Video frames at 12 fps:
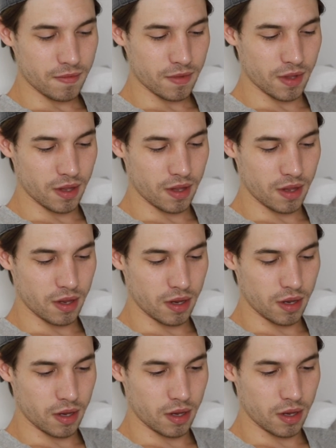
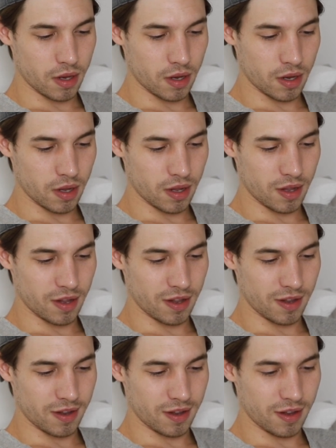
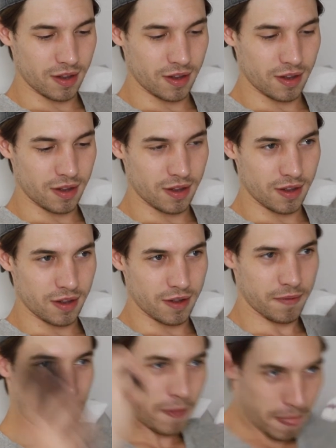No one is speaking in this clip.